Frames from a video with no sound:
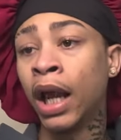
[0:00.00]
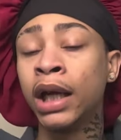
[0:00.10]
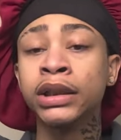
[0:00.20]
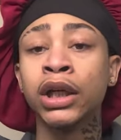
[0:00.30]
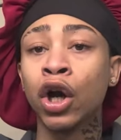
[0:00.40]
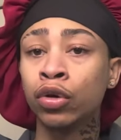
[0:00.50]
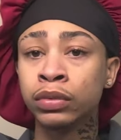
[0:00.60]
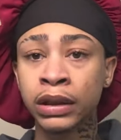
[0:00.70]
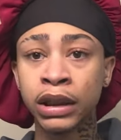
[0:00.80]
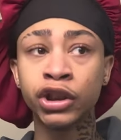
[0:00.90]
He's like, oh,
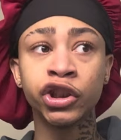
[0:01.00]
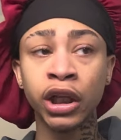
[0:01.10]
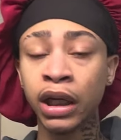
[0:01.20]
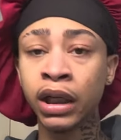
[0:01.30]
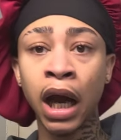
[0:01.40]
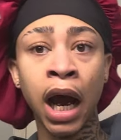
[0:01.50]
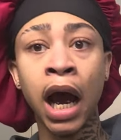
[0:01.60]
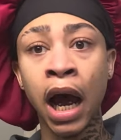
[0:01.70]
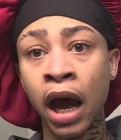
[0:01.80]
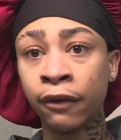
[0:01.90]
nothing, chilling.
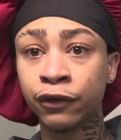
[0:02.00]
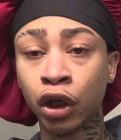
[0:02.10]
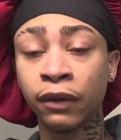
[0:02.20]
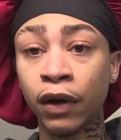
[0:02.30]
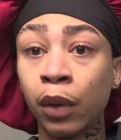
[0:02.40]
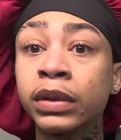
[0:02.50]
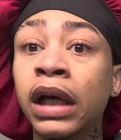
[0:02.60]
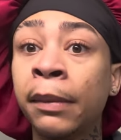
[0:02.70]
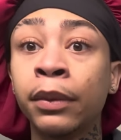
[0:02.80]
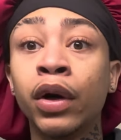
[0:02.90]
I, I'm trying to figure out what
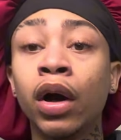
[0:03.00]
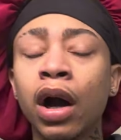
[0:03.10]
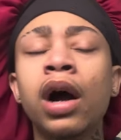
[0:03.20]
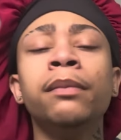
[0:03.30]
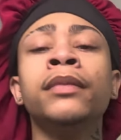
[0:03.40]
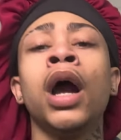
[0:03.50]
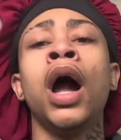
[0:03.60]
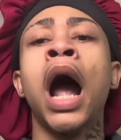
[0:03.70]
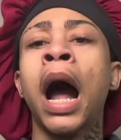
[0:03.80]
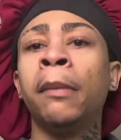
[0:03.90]
time I'm going to come.
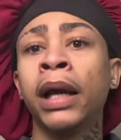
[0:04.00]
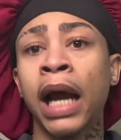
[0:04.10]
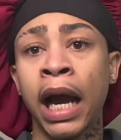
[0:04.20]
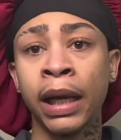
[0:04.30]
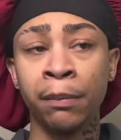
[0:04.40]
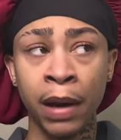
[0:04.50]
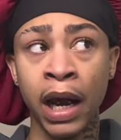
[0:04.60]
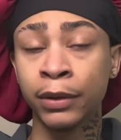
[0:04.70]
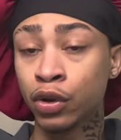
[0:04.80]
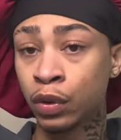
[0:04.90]
I'm like, I bet.
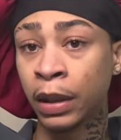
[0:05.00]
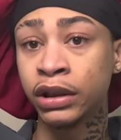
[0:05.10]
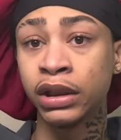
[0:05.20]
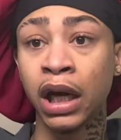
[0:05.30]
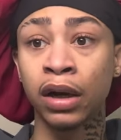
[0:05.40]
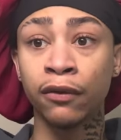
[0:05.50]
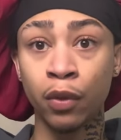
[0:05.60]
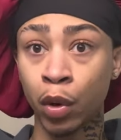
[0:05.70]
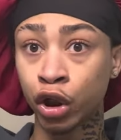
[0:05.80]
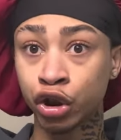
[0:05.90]
I told him I just got up for
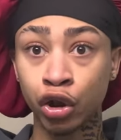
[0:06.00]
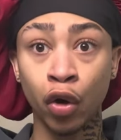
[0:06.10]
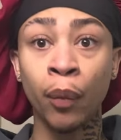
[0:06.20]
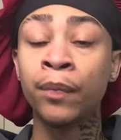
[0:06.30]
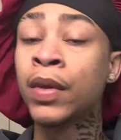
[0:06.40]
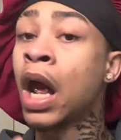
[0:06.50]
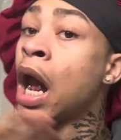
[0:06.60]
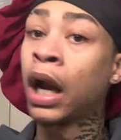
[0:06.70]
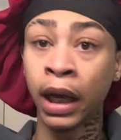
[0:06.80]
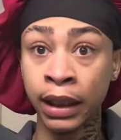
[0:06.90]
work. So,
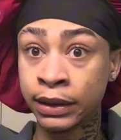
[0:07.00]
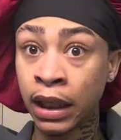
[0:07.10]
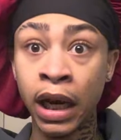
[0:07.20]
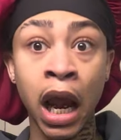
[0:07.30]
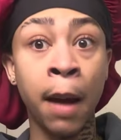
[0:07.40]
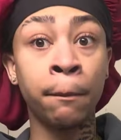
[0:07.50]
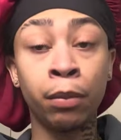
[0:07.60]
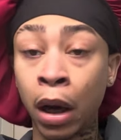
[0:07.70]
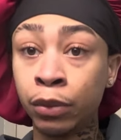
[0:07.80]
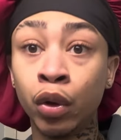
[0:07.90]
like I said, I'm
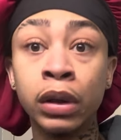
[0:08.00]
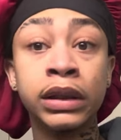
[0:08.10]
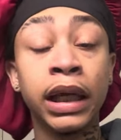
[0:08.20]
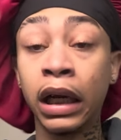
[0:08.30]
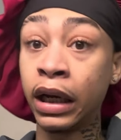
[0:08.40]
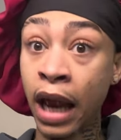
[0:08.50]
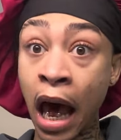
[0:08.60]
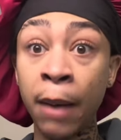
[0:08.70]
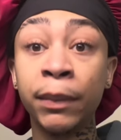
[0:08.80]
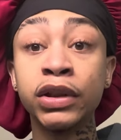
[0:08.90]
probably going to take a
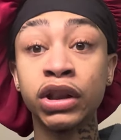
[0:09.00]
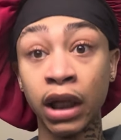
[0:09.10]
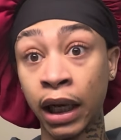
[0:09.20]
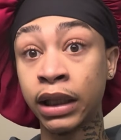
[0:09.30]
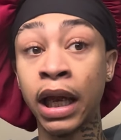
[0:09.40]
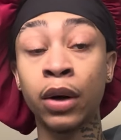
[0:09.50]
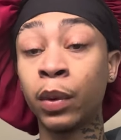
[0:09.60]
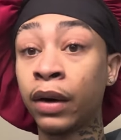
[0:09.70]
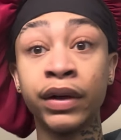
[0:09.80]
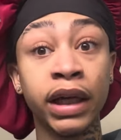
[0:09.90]
nap and shit like that or
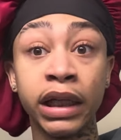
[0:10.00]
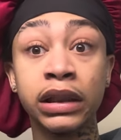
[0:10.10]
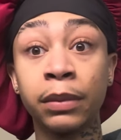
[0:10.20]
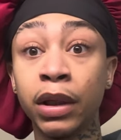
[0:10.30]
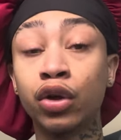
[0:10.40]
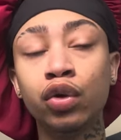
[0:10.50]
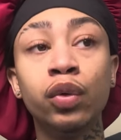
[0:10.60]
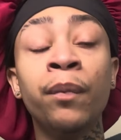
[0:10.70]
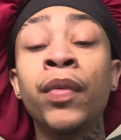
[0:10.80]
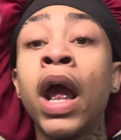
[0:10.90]
whatever the case may be. Cool.
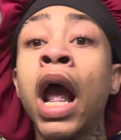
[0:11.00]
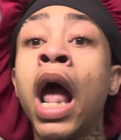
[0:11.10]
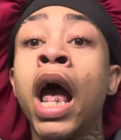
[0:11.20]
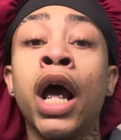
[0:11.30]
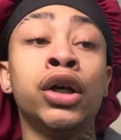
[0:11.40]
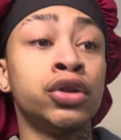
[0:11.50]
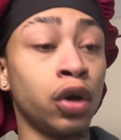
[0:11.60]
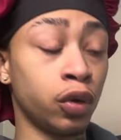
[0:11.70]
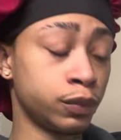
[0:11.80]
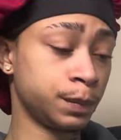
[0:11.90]

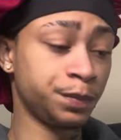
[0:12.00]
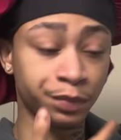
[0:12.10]
So,